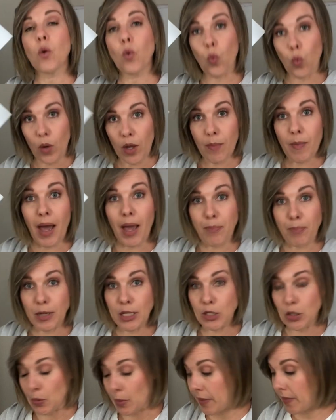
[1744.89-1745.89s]
We might
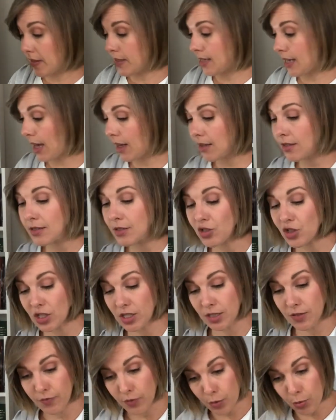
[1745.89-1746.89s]
be doing the test
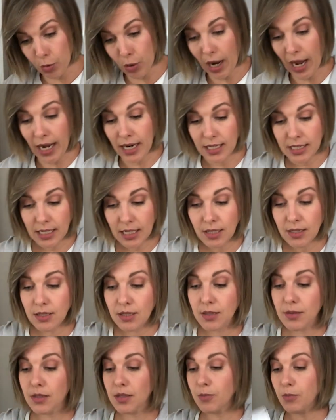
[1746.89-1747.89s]
just for
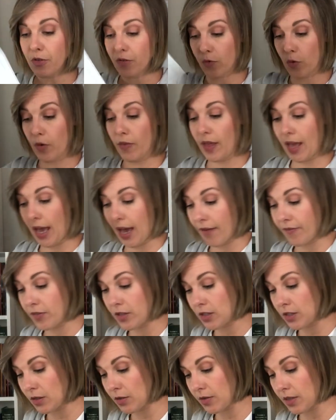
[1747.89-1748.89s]
practice before they have
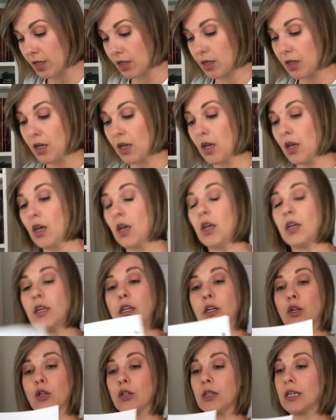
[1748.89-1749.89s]
to do the
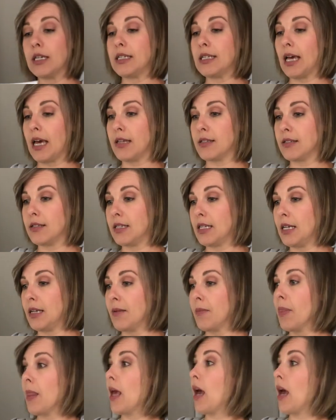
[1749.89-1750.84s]
yearly testing.